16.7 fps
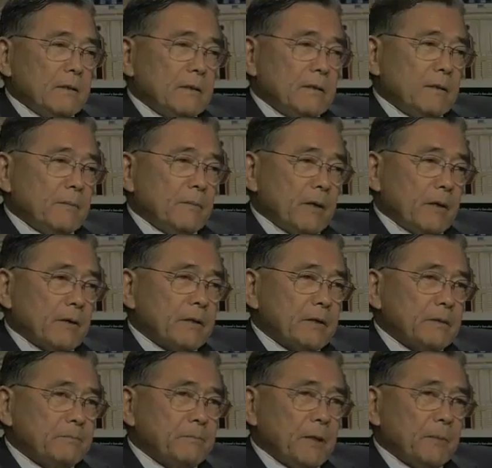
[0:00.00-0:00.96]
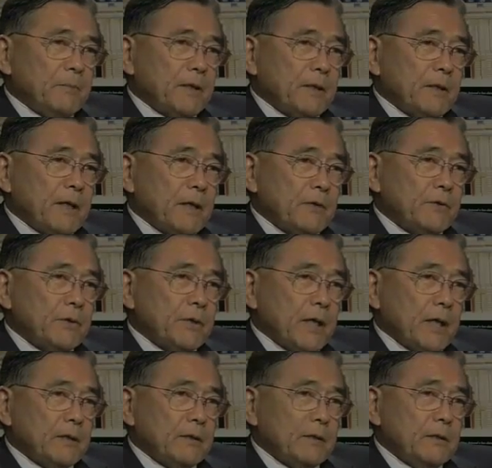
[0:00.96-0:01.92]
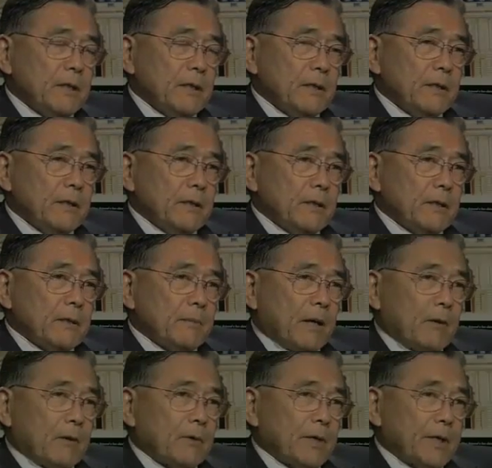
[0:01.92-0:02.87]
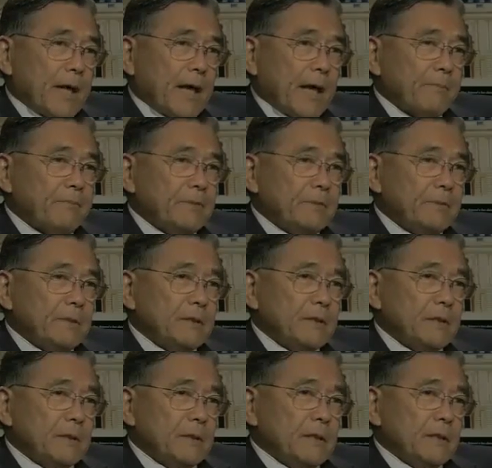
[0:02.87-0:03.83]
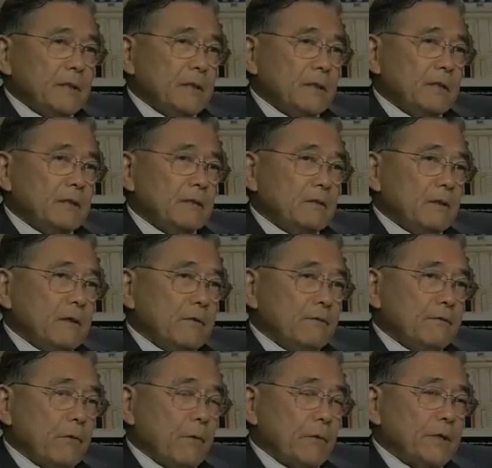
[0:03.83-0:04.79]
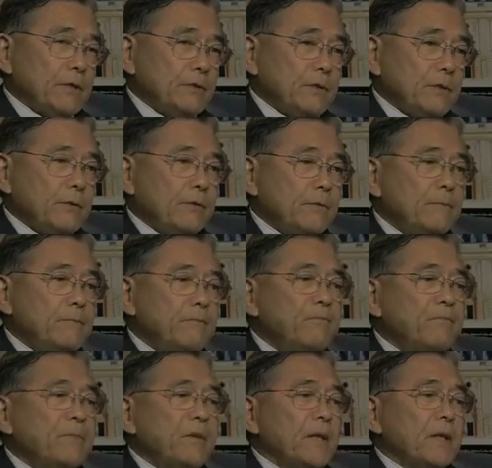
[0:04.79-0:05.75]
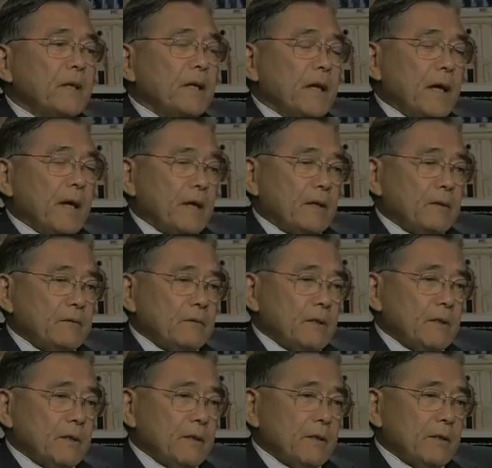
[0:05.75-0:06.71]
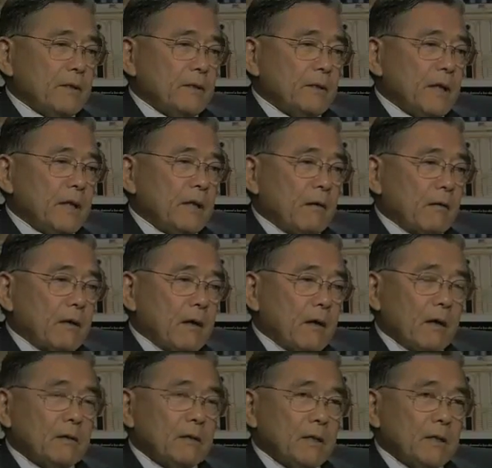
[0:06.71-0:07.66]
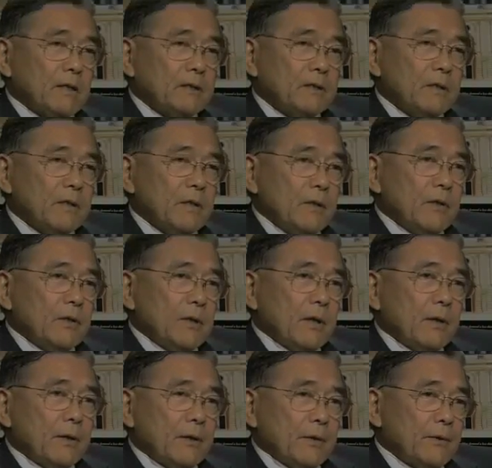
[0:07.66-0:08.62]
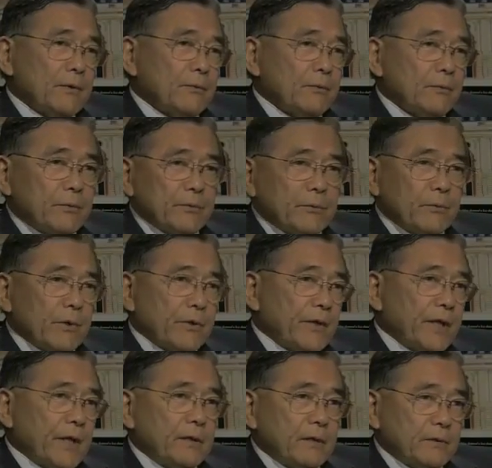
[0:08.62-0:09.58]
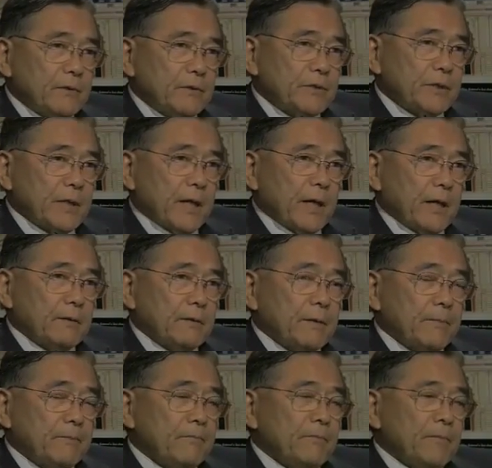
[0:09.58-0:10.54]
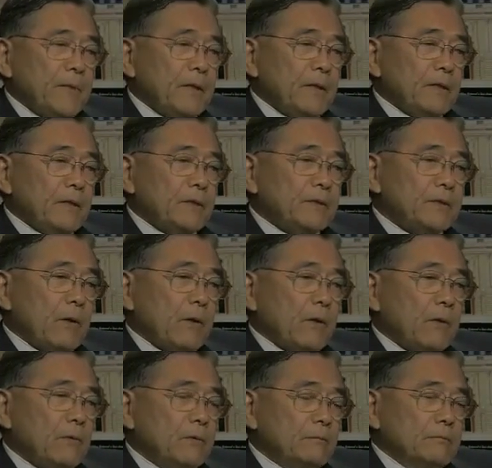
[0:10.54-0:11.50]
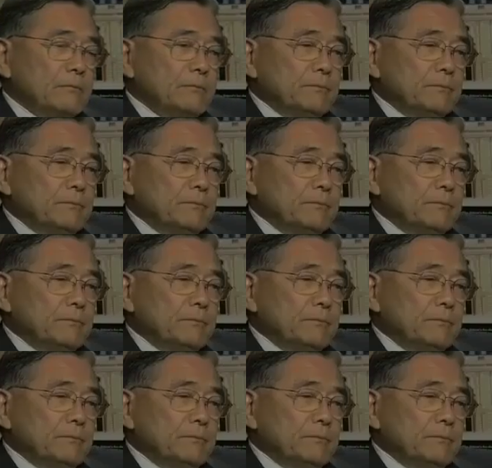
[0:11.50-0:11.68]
the American public educated about what happened in 42, and then our colleagues will then understand. So